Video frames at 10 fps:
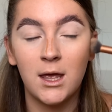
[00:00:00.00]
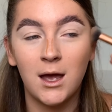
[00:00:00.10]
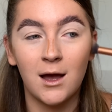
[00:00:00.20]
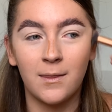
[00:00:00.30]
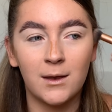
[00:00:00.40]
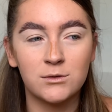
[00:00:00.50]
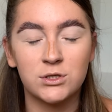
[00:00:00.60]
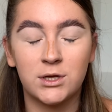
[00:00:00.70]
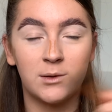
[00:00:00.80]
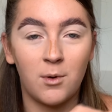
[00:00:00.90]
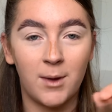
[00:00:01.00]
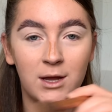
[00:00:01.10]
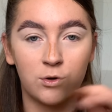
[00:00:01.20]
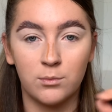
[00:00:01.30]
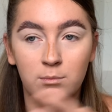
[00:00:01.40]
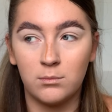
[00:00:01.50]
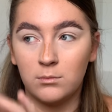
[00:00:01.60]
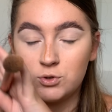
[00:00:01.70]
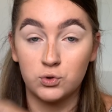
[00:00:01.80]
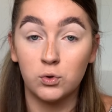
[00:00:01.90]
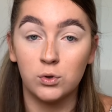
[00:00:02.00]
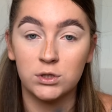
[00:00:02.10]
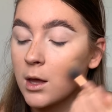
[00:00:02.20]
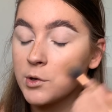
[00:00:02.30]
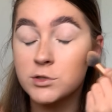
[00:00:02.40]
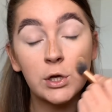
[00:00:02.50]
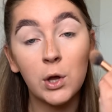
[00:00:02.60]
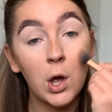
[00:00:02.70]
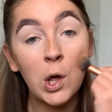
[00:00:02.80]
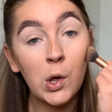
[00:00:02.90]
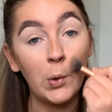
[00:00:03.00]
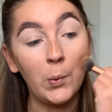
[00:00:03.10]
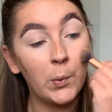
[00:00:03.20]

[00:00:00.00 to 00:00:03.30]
And then I was looking in my makeup drawers and I was like, oh,